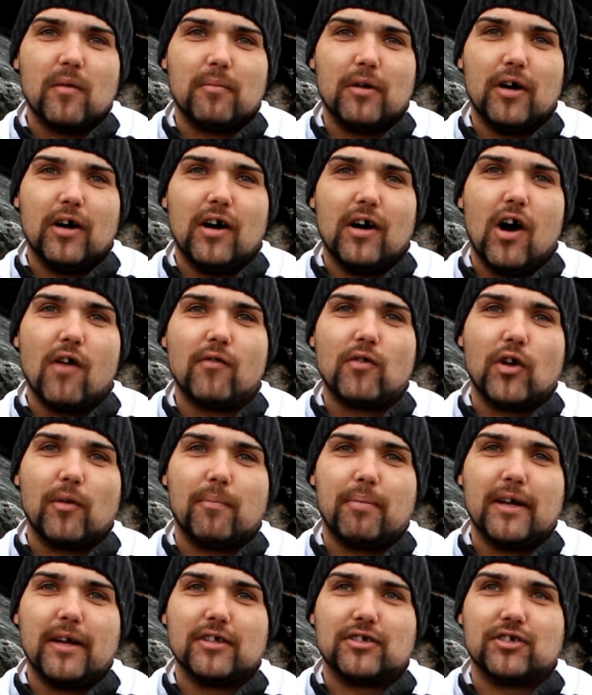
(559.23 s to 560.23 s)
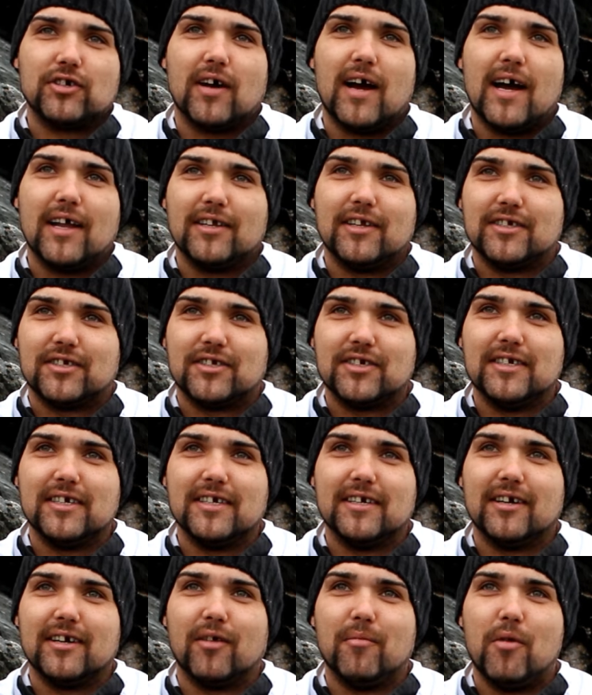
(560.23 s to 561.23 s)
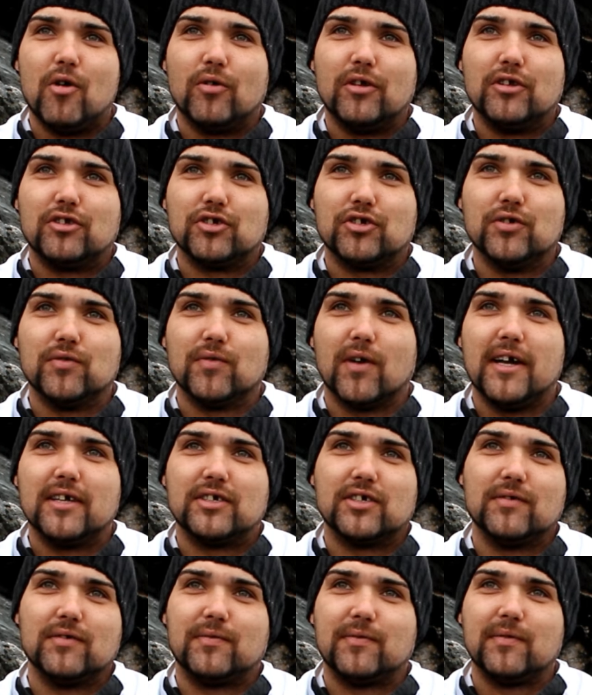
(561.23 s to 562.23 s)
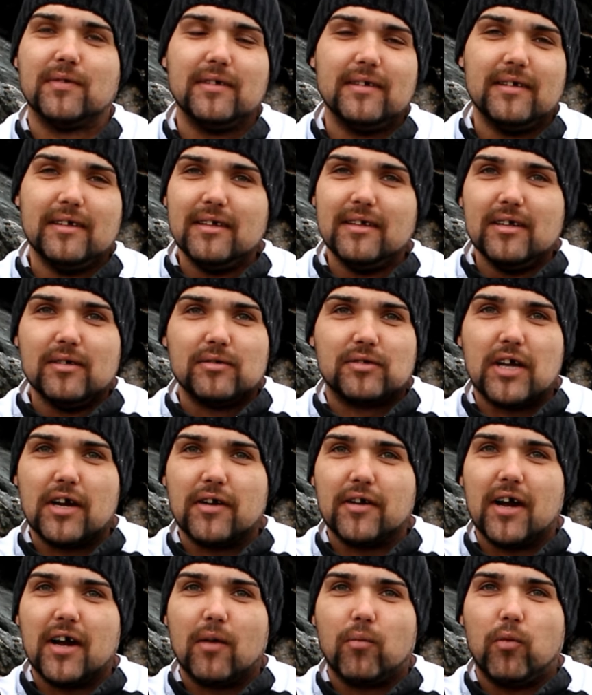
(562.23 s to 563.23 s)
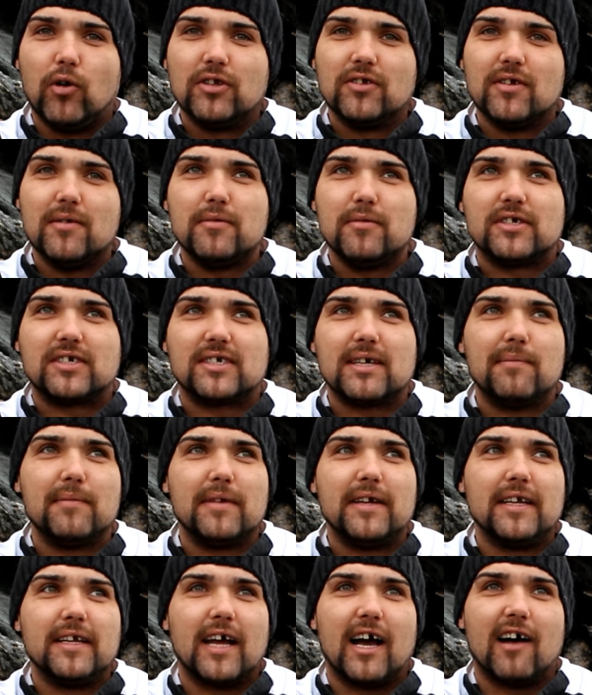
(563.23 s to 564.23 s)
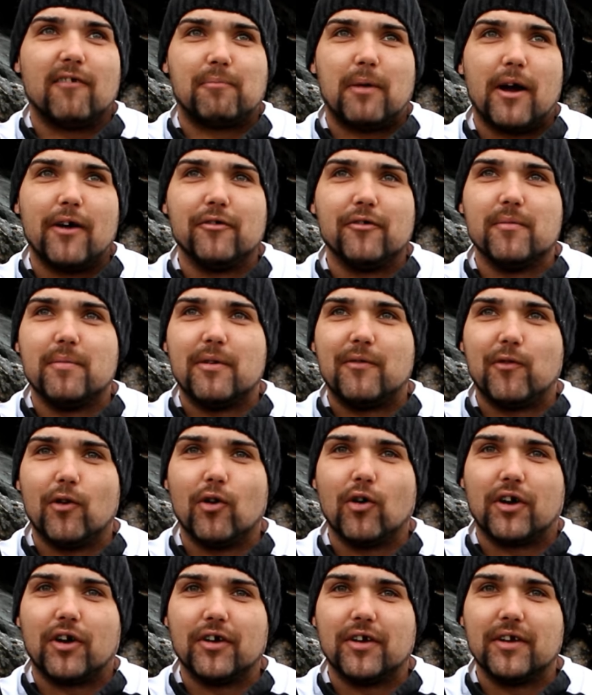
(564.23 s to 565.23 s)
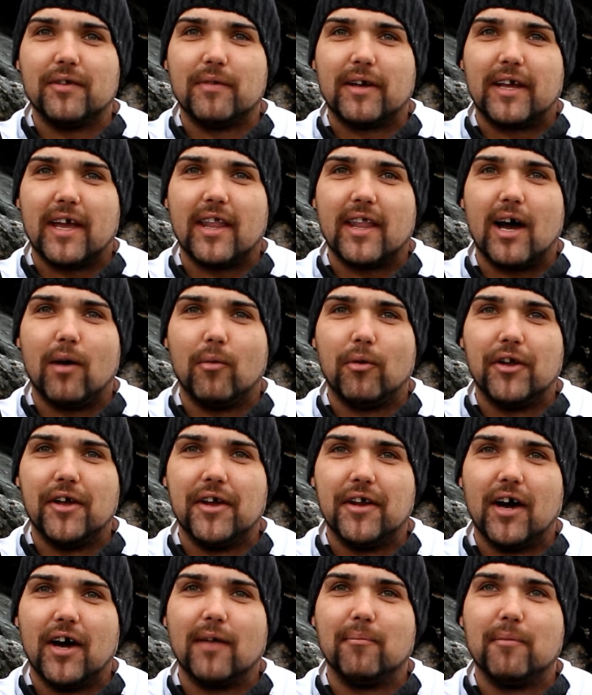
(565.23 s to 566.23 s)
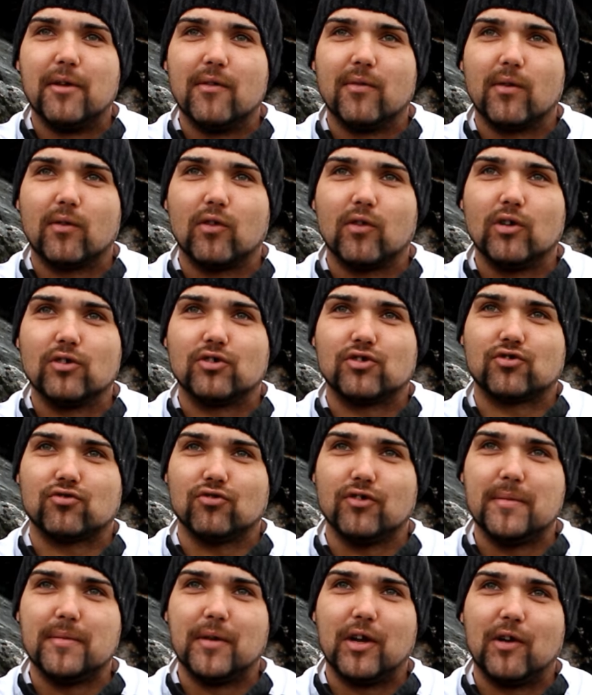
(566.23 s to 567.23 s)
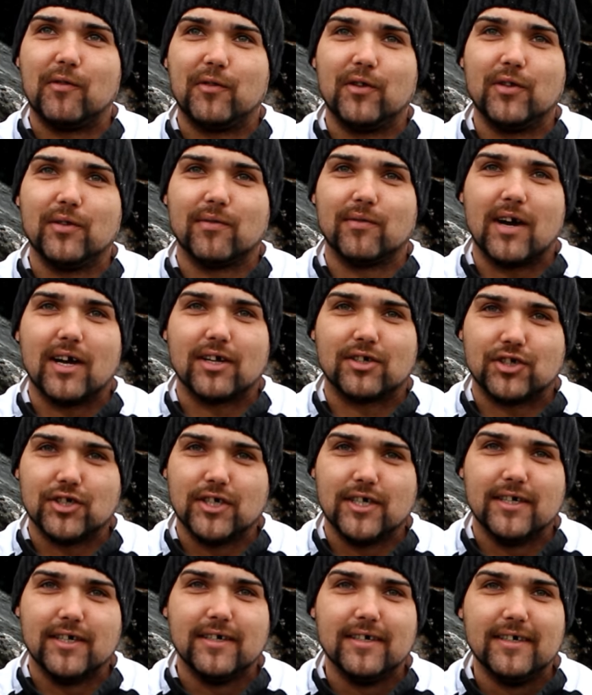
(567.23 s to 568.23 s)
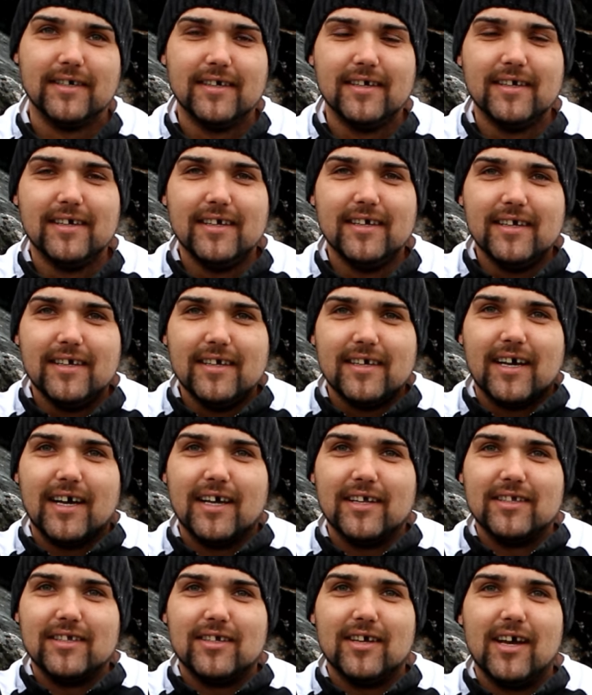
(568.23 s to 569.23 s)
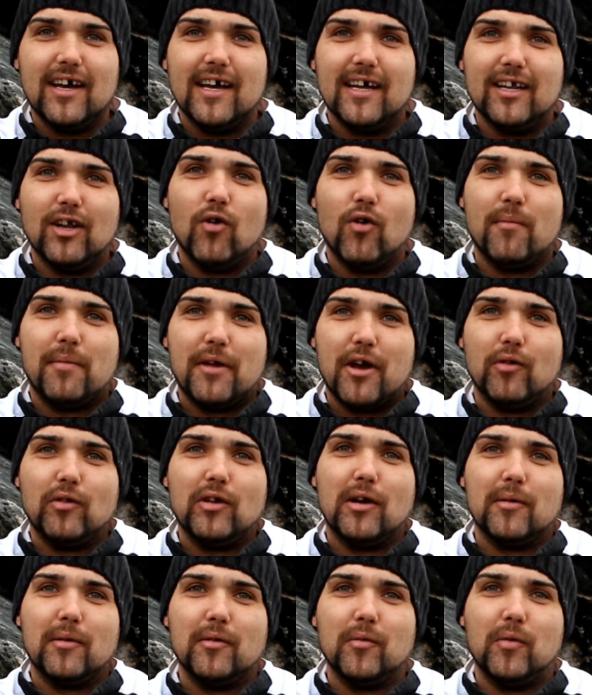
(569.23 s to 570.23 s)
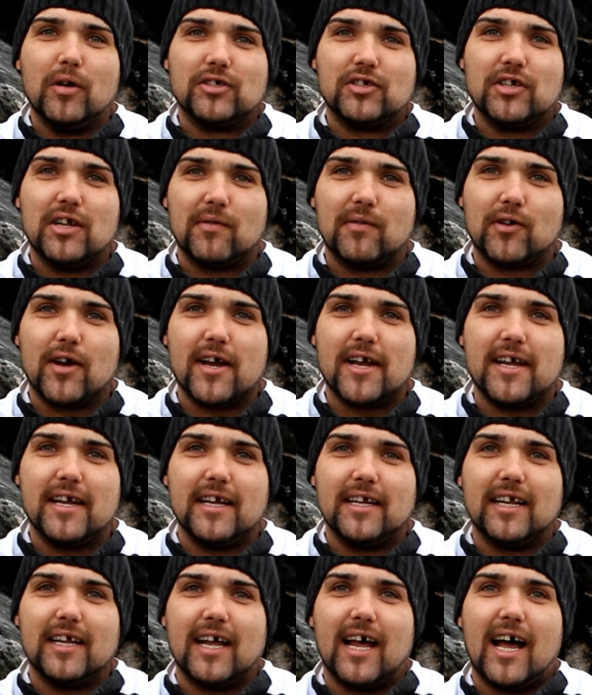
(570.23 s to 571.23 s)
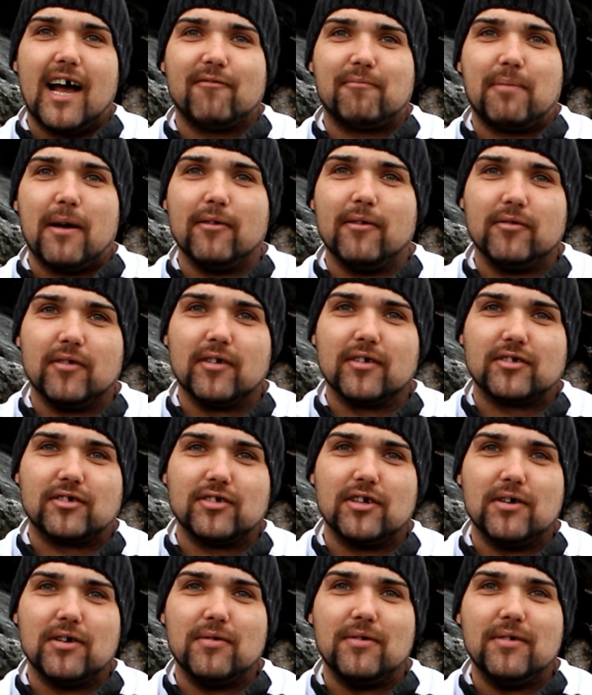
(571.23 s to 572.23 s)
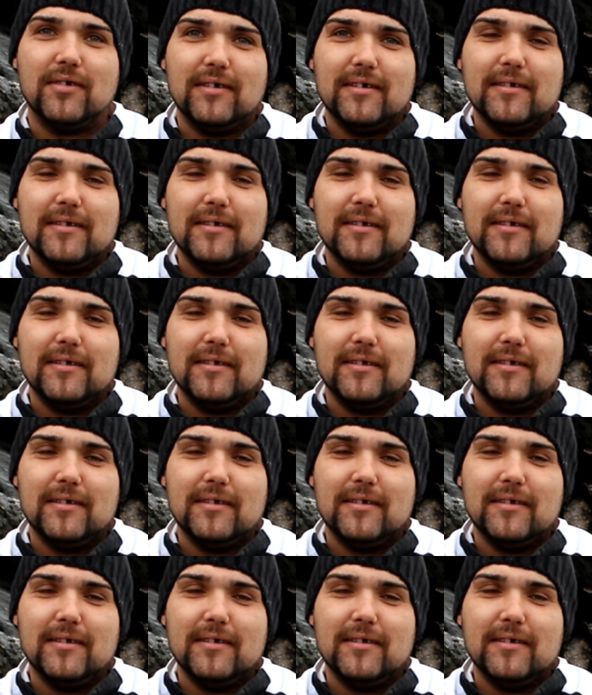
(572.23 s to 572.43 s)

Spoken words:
But I've got a picture, Andy's seen it, and I'm holding 2 rays of. I had one that was 17.5 pound, and before I could even get that one in, I had my other rod screaming off on the ratchet, and lo and behold, there it was, another 18.5 pounder. So,